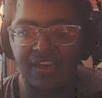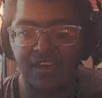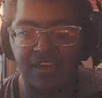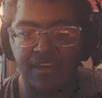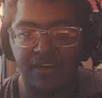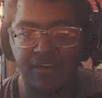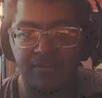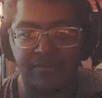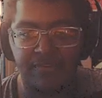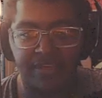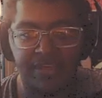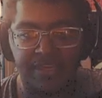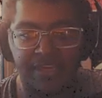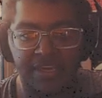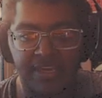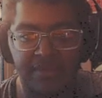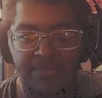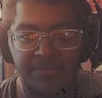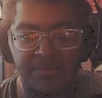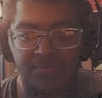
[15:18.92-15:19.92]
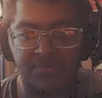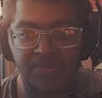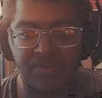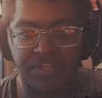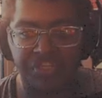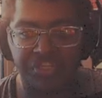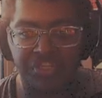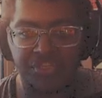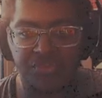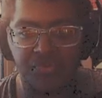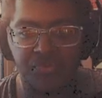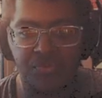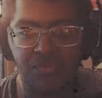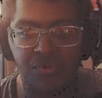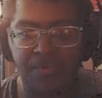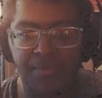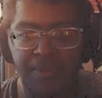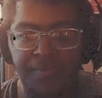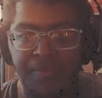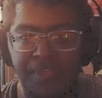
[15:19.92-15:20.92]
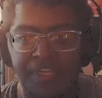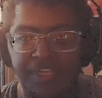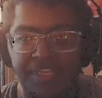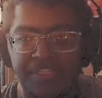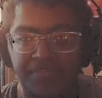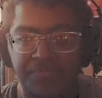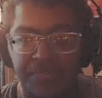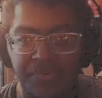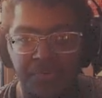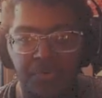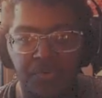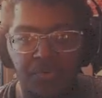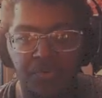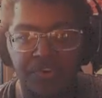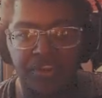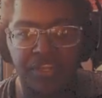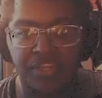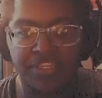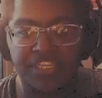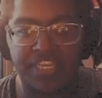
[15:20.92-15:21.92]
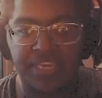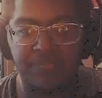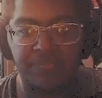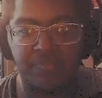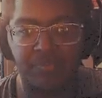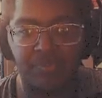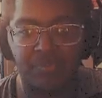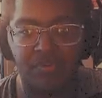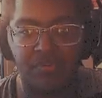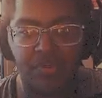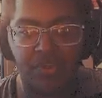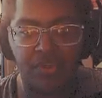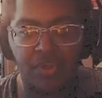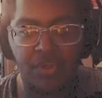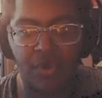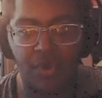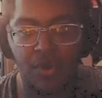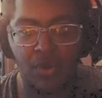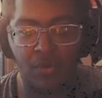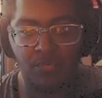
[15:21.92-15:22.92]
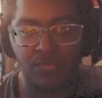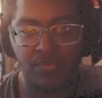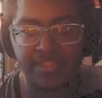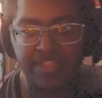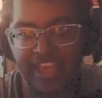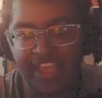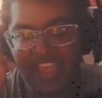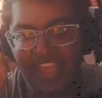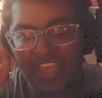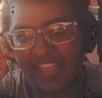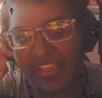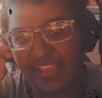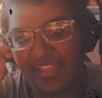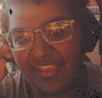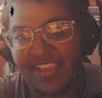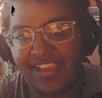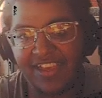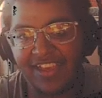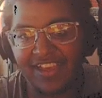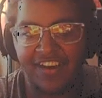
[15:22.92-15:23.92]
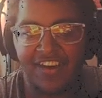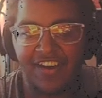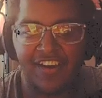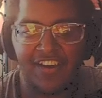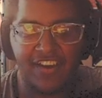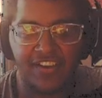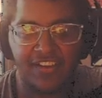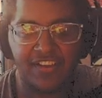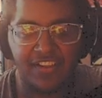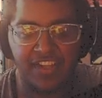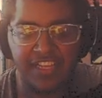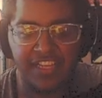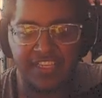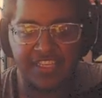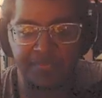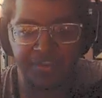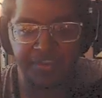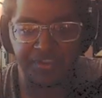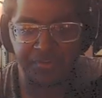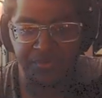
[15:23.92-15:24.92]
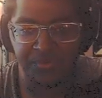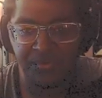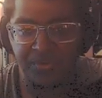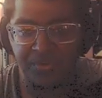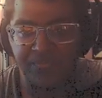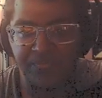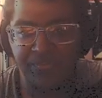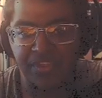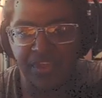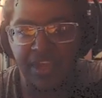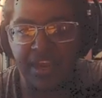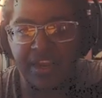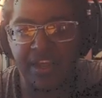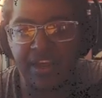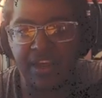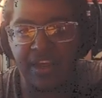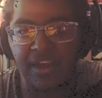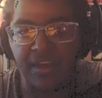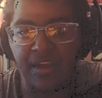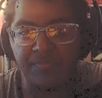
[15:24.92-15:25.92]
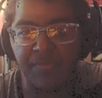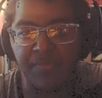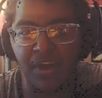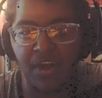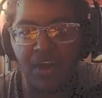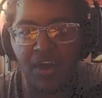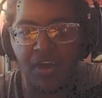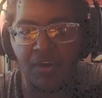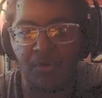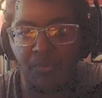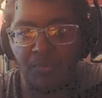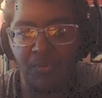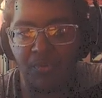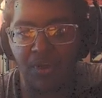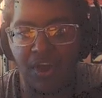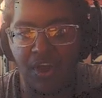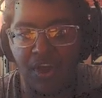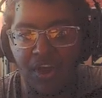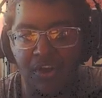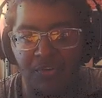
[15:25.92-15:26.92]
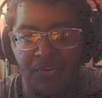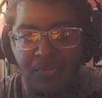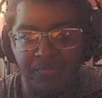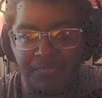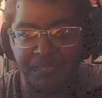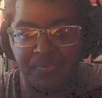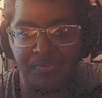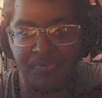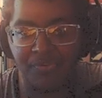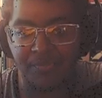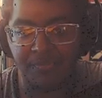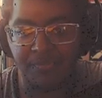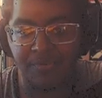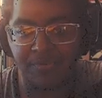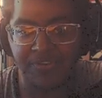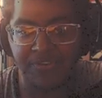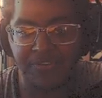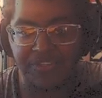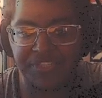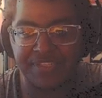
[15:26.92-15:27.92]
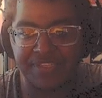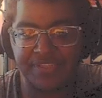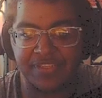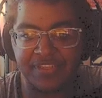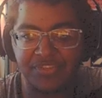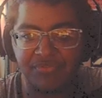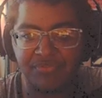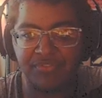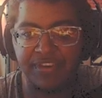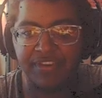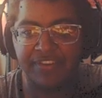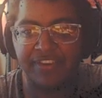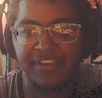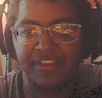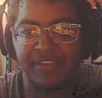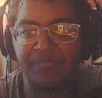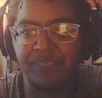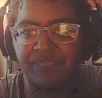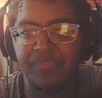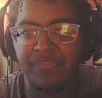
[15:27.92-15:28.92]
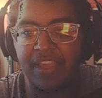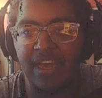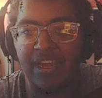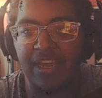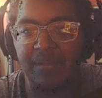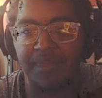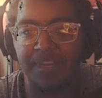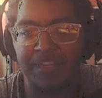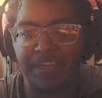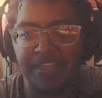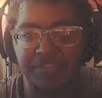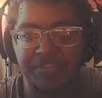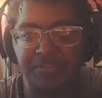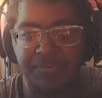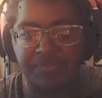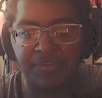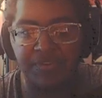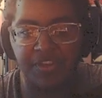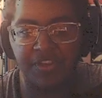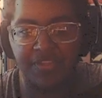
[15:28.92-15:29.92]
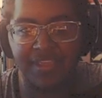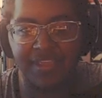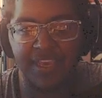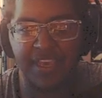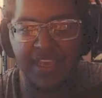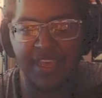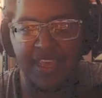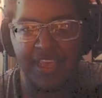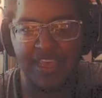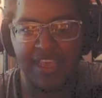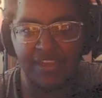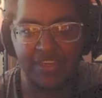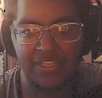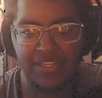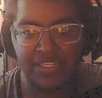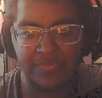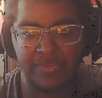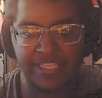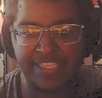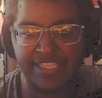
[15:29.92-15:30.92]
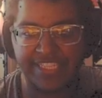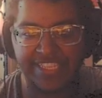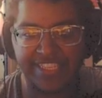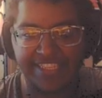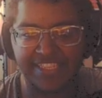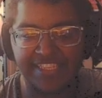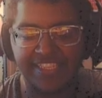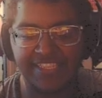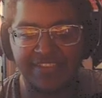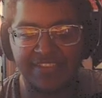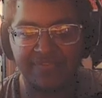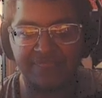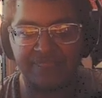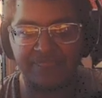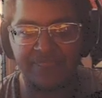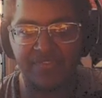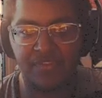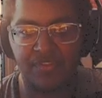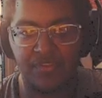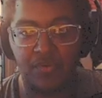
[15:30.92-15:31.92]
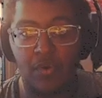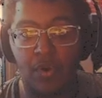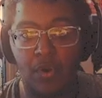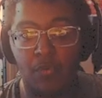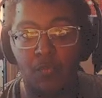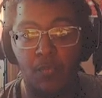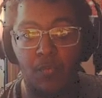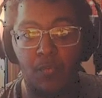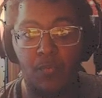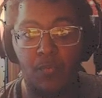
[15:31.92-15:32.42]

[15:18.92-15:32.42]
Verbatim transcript: Okay, I'm not really sure. Maybe this recording tape will... What the heck? That's pretty cool. You got a... Um, oh, oh, poor Boris toy. And a bendy toy right there. What is this? Oh!